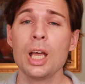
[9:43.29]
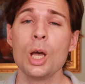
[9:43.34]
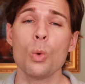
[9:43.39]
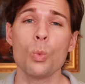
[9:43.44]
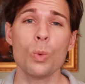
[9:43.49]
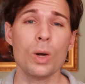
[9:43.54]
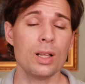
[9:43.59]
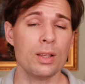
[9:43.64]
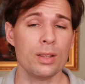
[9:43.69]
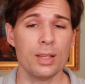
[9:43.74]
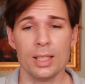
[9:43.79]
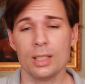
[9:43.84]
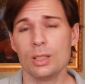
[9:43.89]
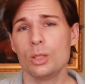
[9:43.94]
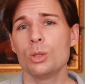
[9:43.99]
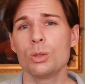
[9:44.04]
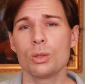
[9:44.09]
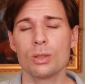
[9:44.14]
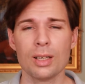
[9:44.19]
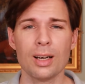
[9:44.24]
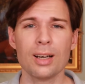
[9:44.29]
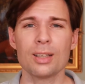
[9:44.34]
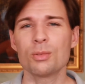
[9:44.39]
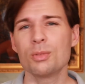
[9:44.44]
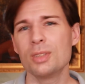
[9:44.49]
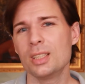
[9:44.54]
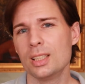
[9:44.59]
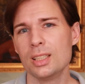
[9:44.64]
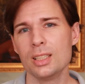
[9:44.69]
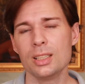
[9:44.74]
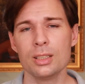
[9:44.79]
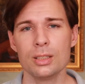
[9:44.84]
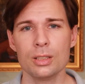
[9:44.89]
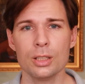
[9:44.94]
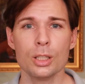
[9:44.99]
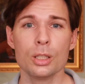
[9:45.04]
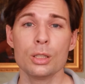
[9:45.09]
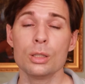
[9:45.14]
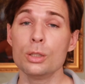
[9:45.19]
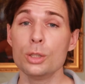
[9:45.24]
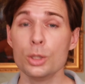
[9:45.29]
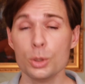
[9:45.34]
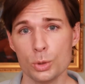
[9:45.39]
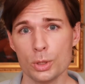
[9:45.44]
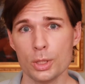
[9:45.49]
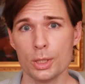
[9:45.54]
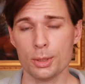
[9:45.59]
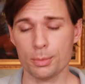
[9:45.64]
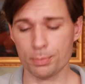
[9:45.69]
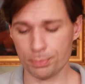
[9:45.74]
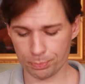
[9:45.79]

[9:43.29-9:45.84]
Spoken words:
well, then you can't really use it.